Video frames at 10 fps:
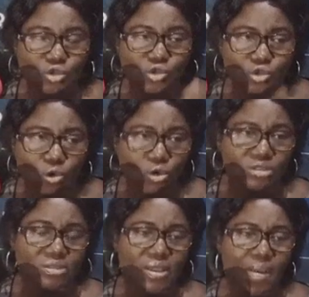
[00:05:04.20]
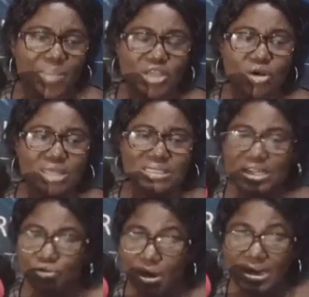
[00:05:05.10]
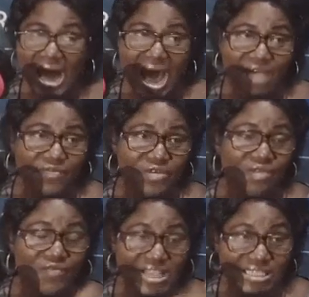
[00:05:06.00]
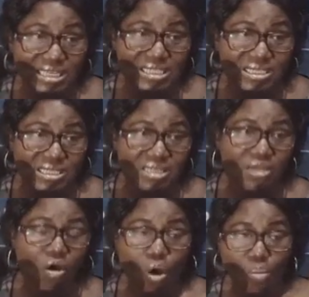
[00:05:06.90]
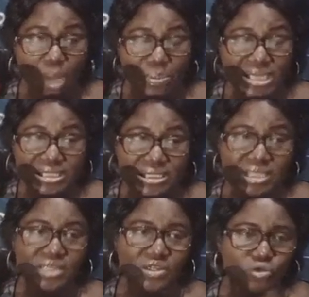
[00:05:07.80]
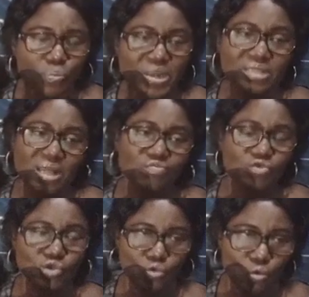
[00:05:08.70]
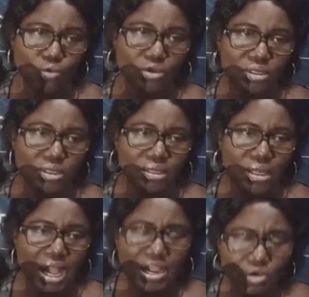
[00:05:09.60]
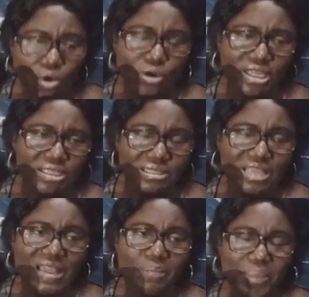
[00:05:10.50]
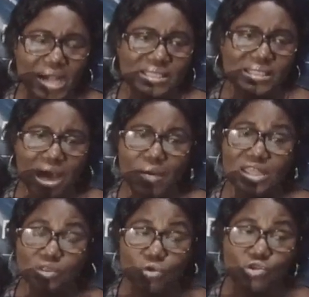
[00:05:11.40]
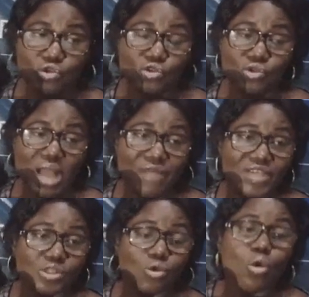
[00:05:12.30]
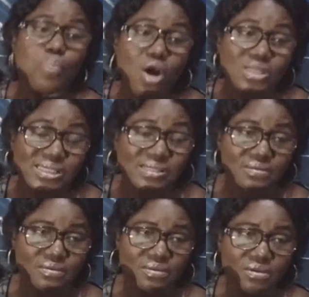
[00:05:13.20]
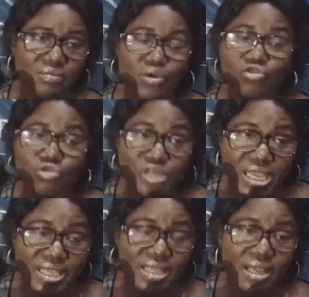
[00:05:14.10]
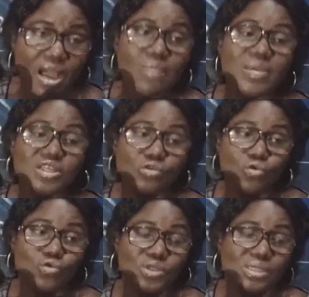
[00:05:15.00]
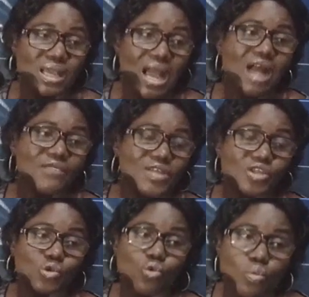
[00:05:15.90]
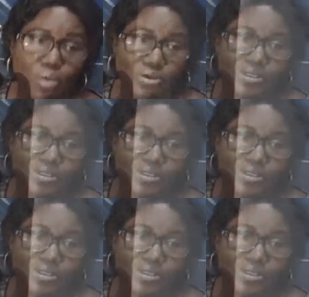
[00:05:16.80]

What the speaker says: to school because they don't have facility or mobility to bring them to school. I know in the time past, our schools used to have a school bus. But today, how many schools have a school bus?